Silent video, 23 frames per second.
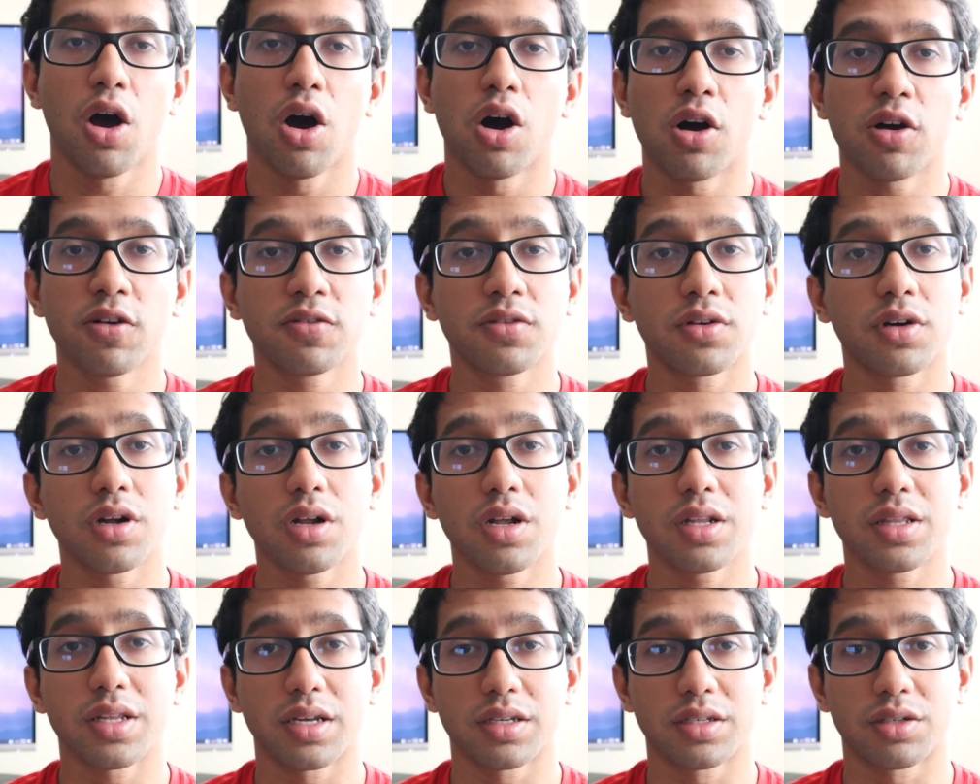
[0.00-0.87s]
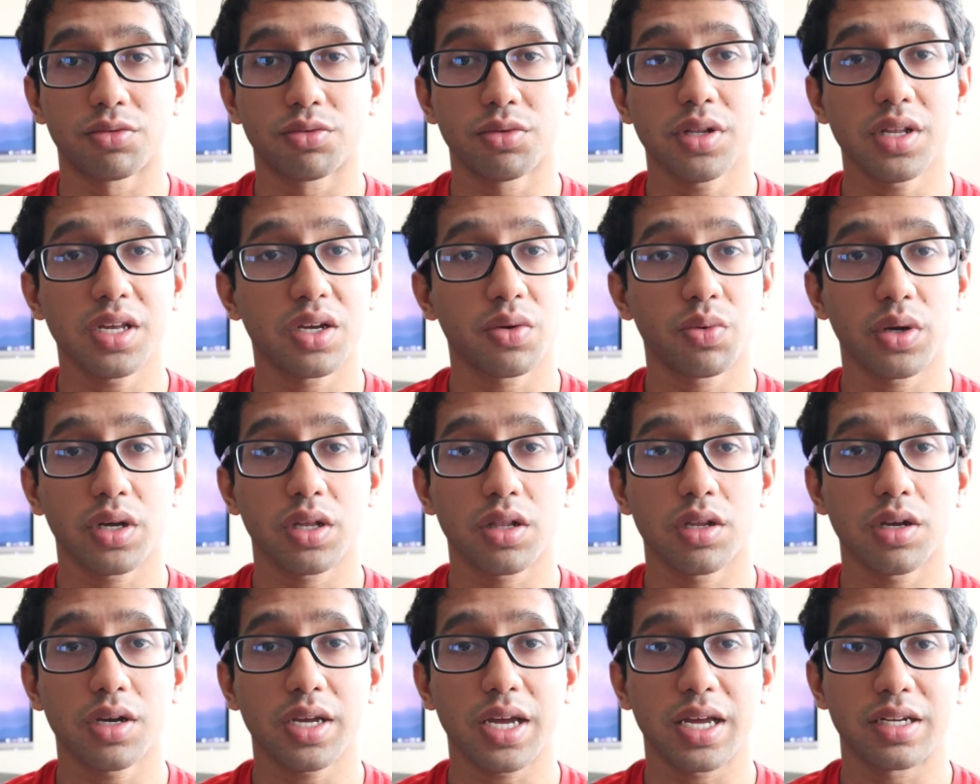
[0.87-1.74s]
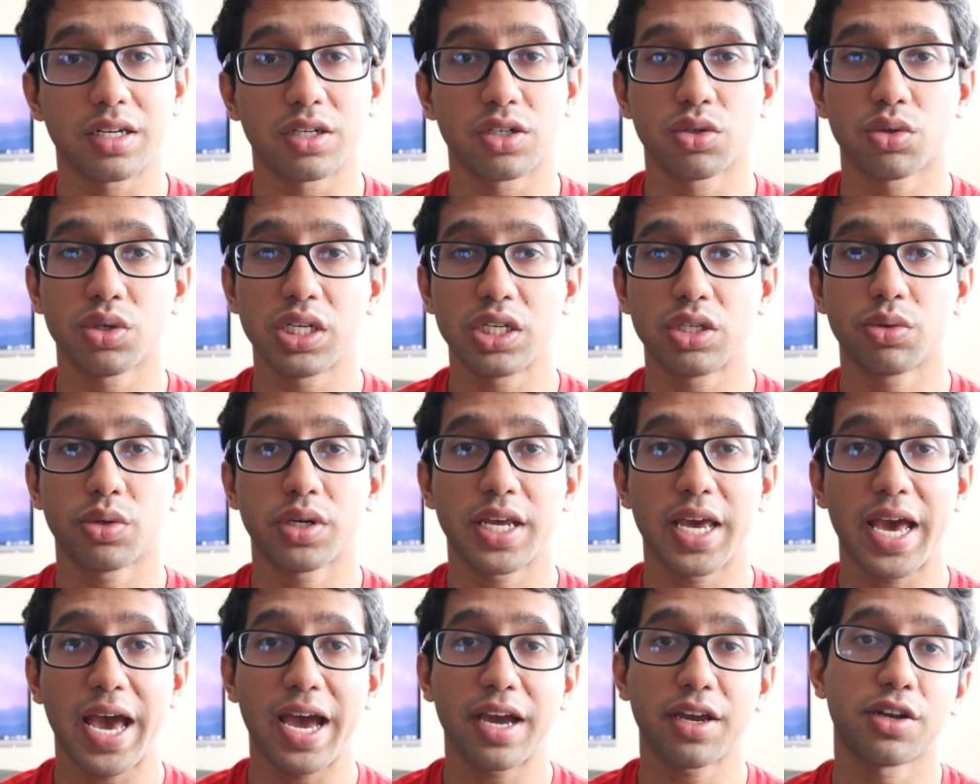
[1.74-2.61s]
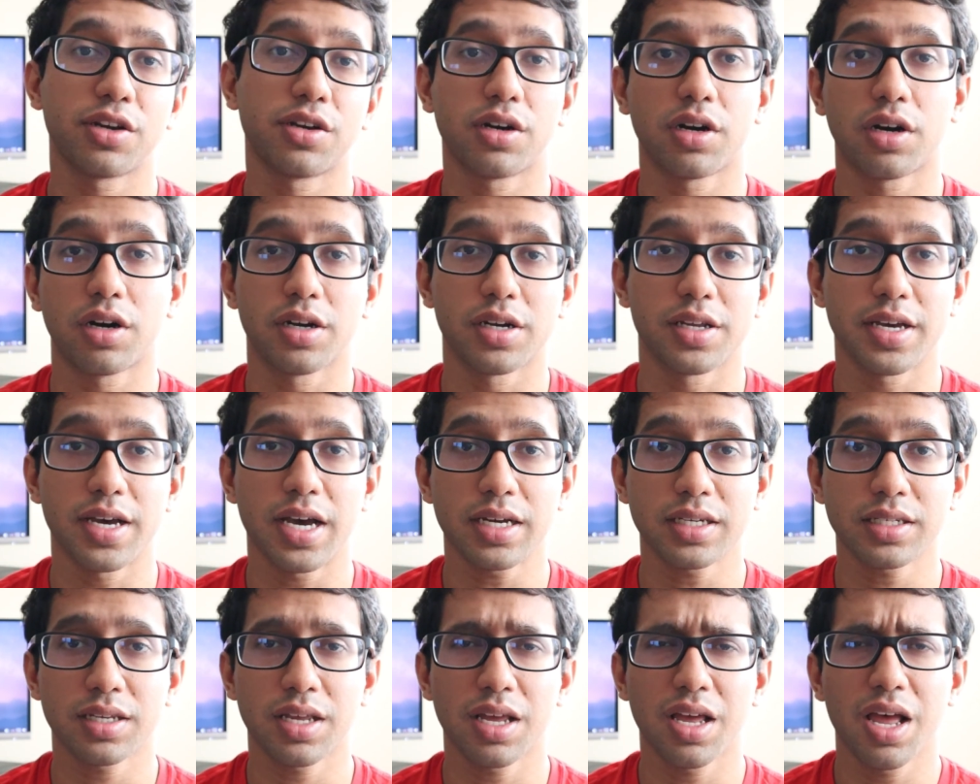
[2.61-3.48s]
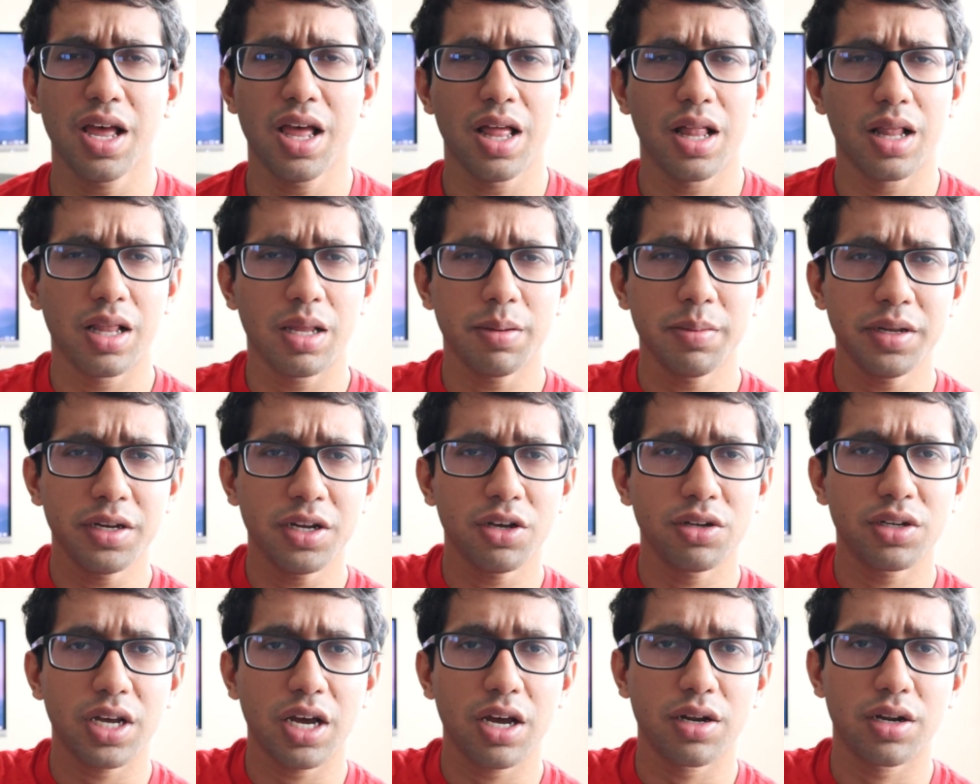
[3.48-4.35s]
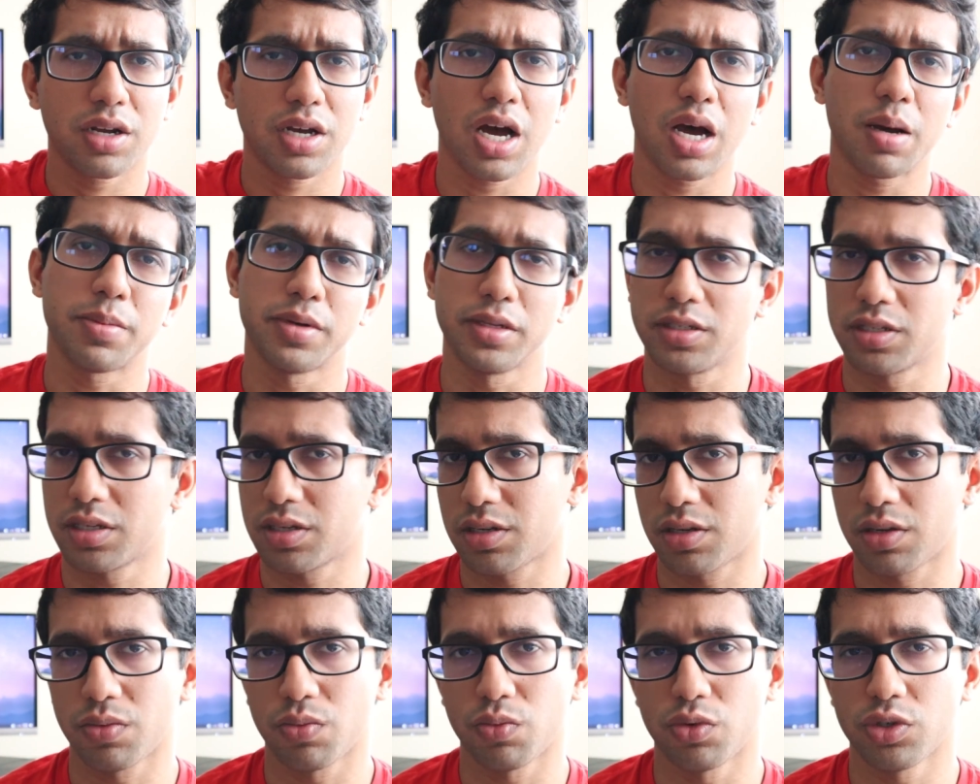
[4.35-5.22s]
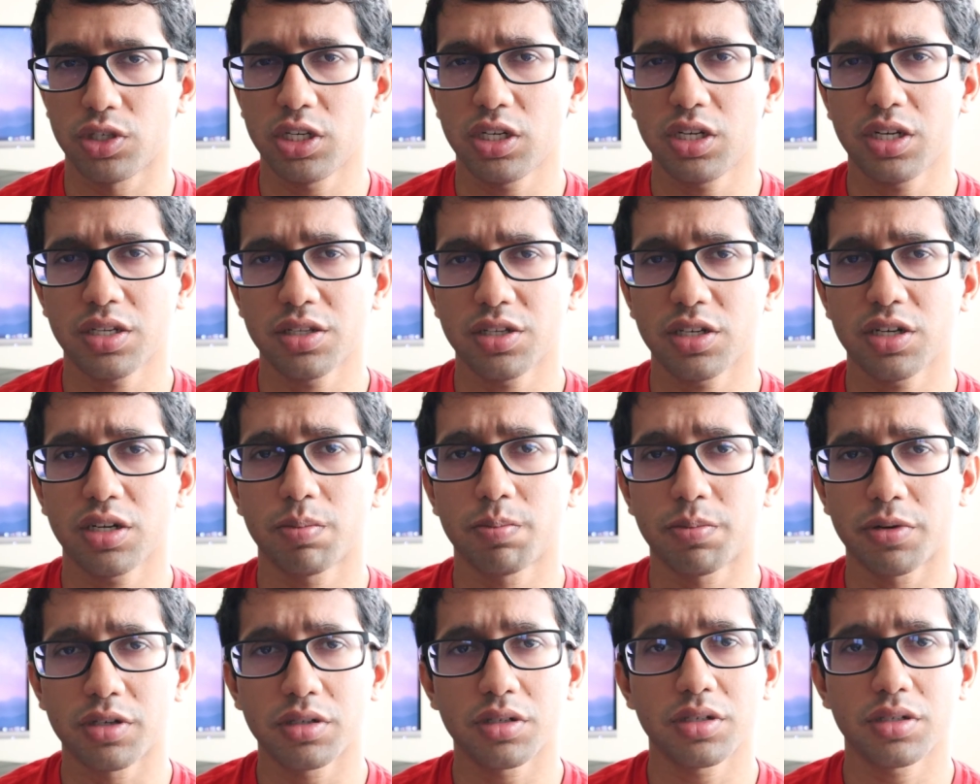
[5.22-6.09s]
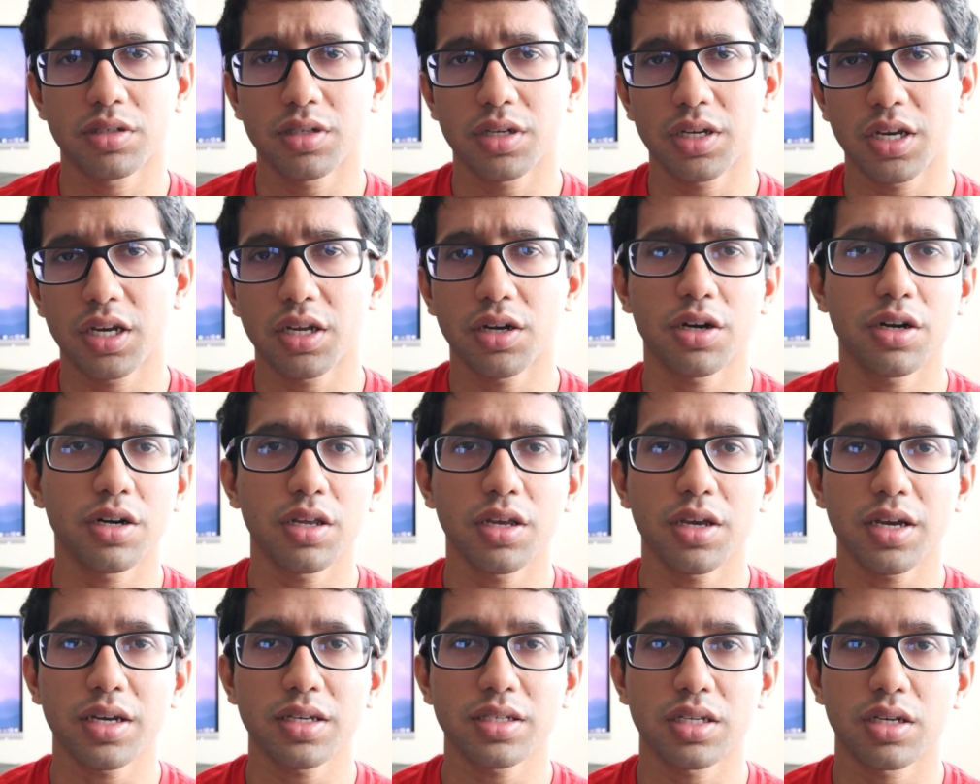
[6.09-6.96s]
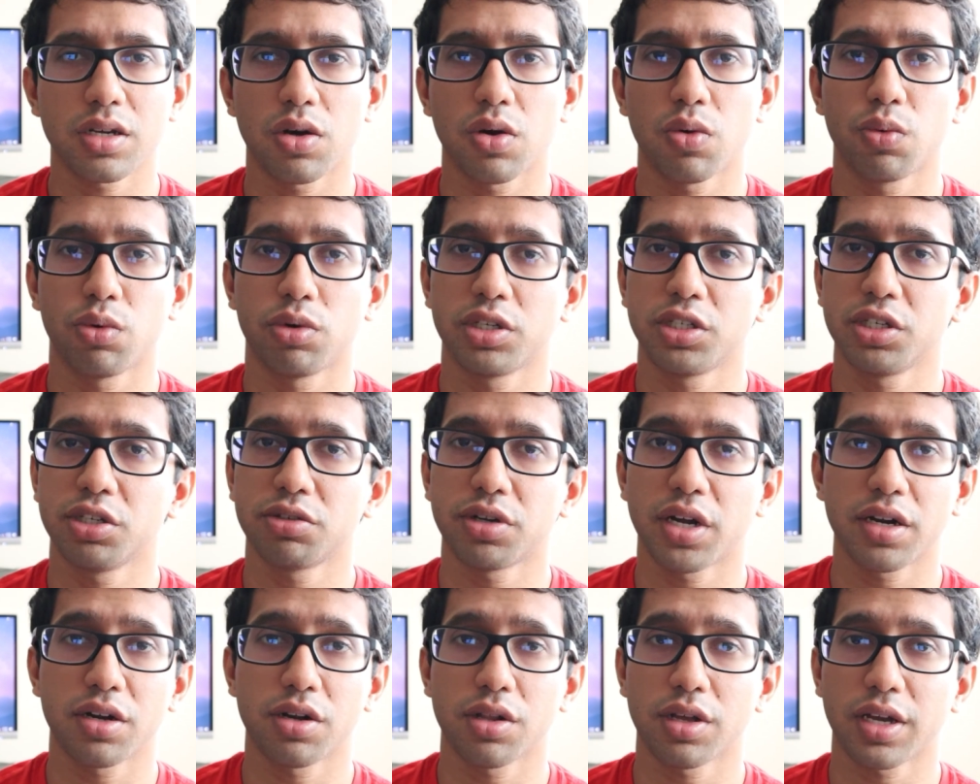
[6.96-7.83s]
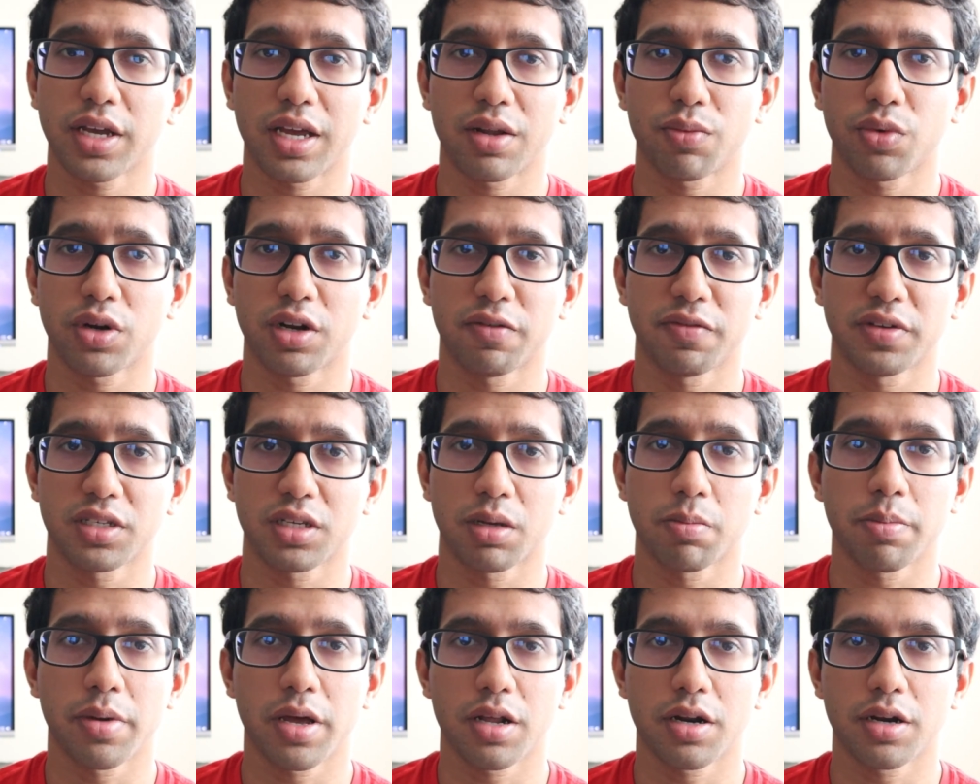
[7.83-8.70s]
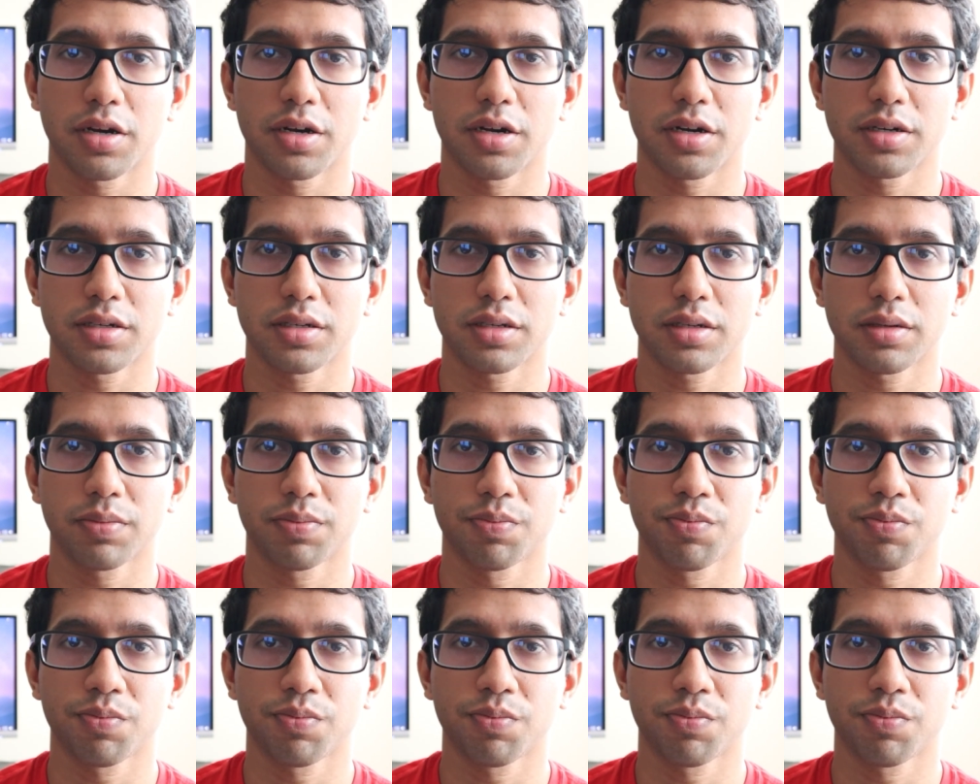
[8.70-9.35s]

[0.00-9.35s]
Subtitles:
Overall, that's a really quick look at the 2020 Acura RDX. Let me know down in the comments, would you consider purchasing an RDX, or would you rather look at one of its competitors?